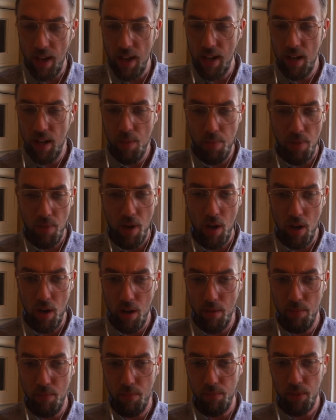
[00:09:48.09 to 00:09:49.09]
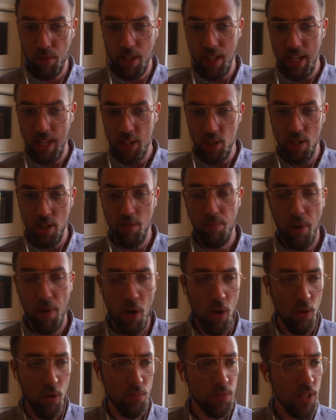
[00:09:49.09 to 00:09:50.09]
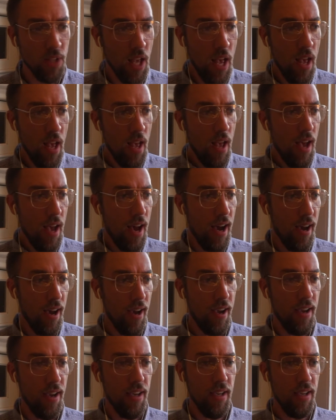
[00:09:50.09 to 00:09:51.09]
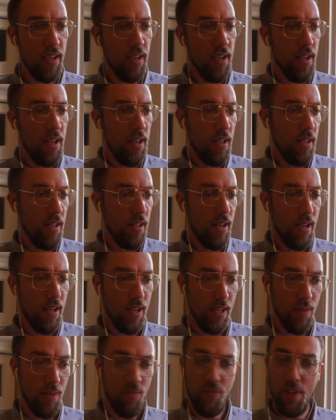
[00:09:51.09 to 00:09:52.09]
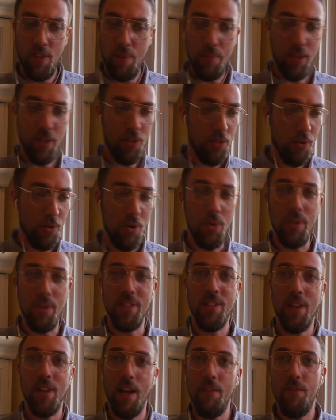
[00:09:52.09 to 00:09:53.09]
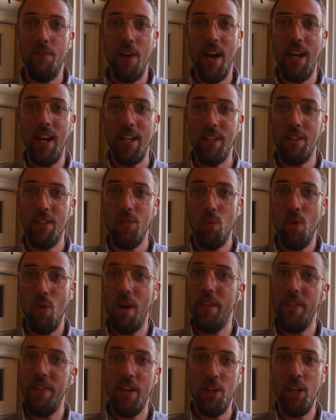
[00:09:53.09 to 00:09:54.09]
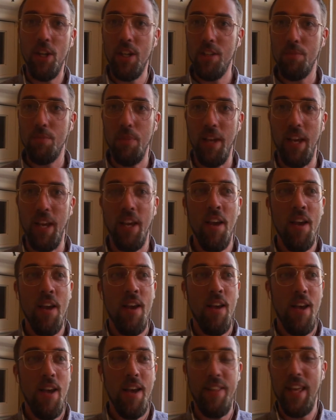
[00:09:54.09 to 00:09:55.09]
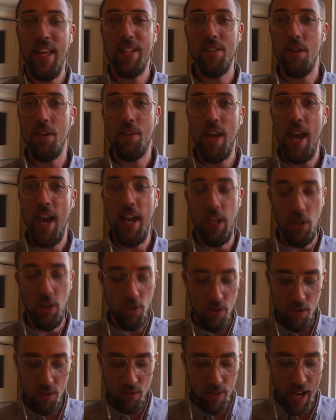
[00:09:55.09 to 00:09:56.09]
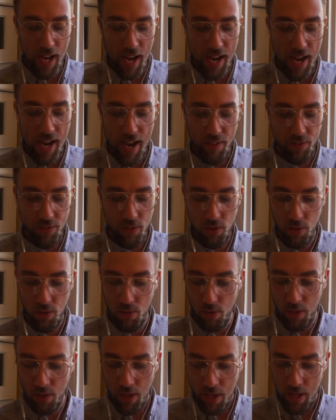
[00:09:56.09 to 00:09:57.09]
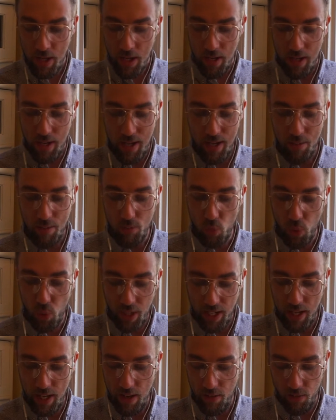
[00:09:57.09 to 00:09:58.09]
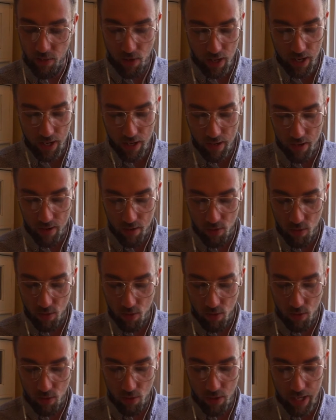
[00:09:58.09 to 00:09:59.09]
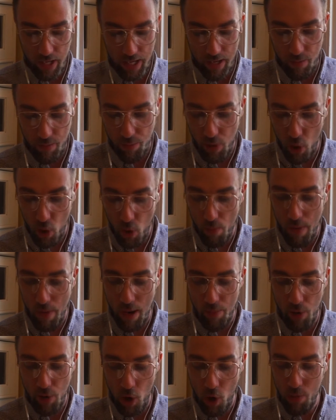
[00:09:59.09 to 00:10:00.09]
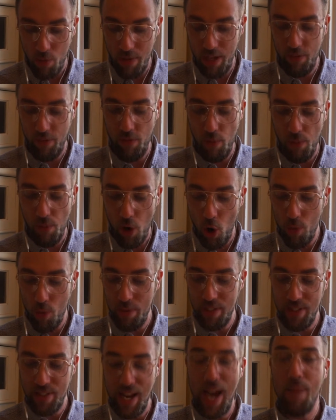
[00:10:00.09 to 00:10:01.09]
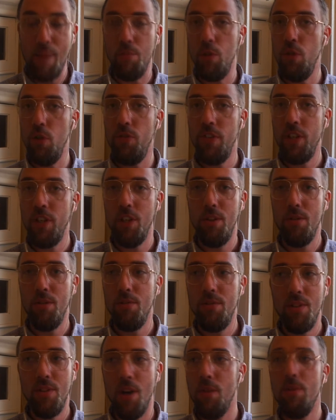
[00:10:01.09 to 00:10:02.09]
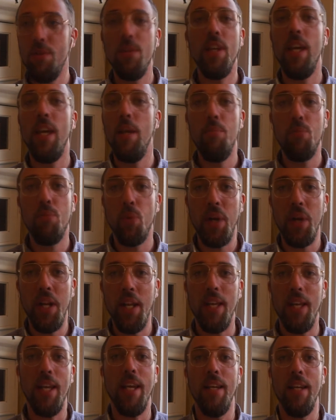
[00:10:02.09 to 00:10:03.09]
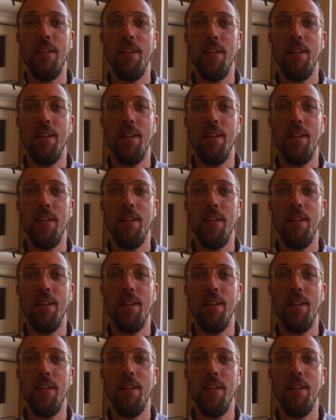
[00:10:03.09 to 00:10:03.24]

a collection of poems, I am flipping through until I find one that hooks me. And that's okay. You do not have to read it poem by poem, and if a poem is not moving you, don't keep reading